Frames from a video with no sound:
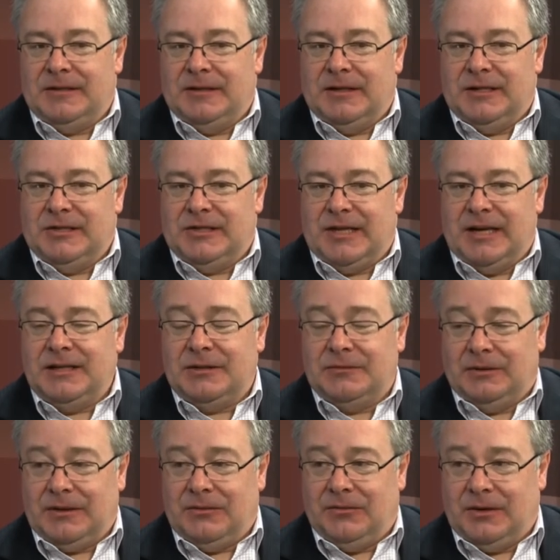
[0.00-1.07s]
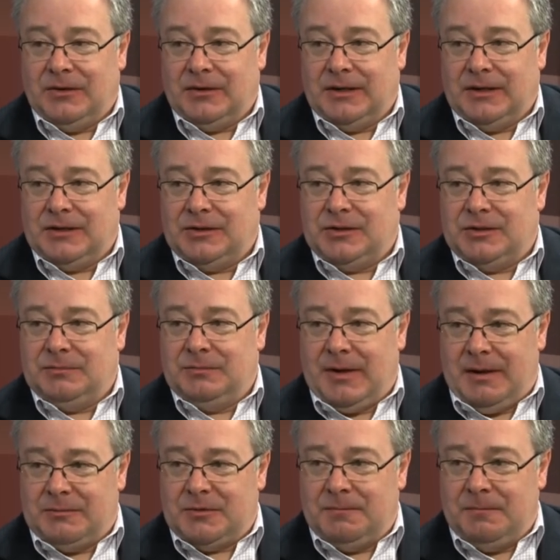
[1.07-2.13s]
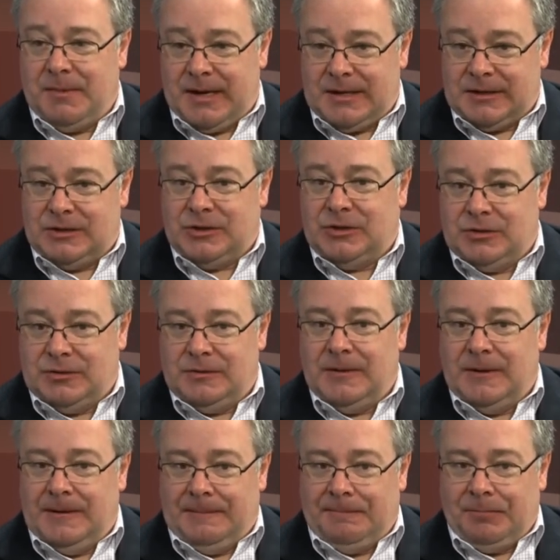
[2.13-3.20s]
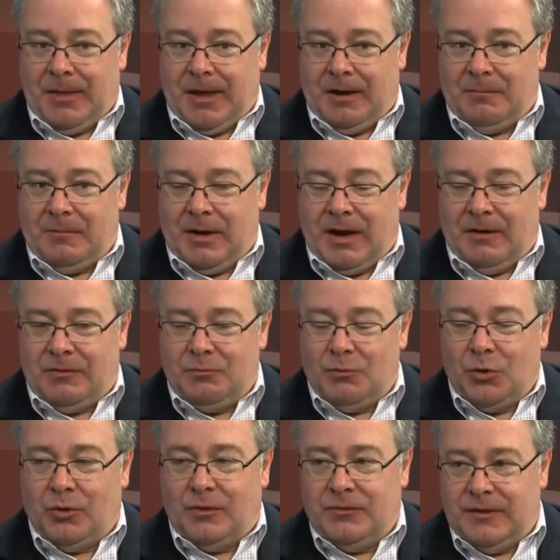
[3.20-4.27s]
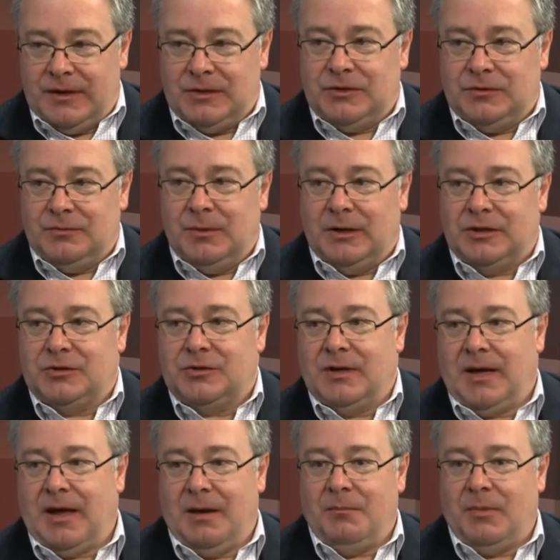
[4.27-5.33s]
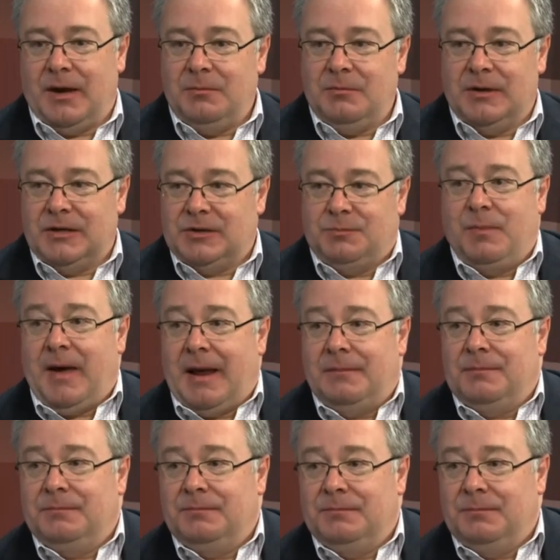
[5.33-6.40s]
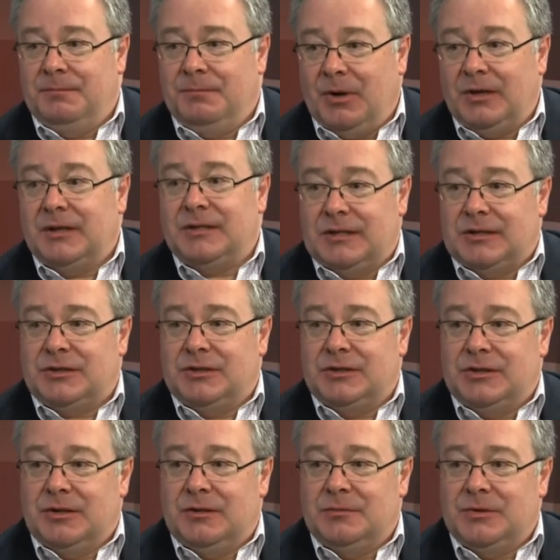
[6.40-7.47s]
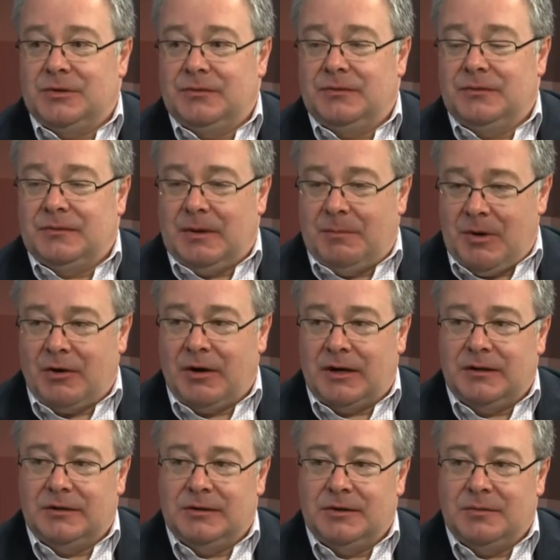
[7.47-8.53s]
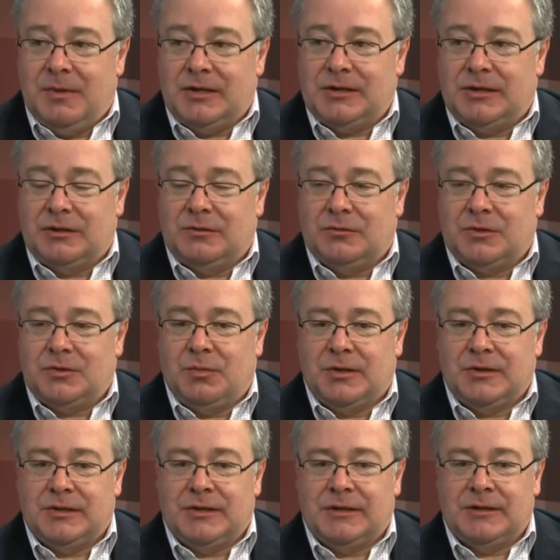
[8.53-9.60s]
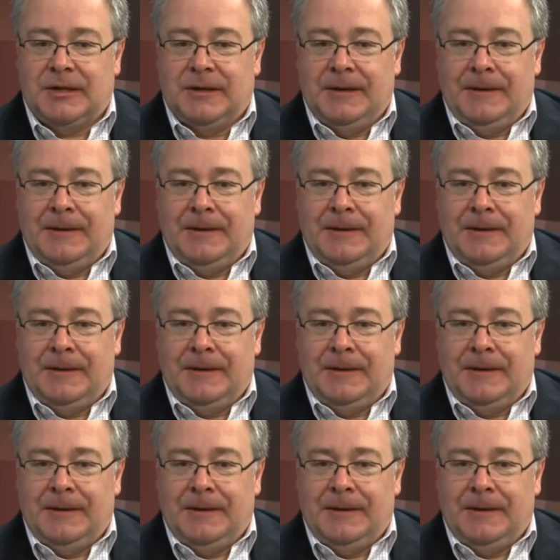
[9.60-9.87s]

instinctively feel that it's perhaps better to have a more offensive military campaign, but it's bad politics in terms of American domestic responses.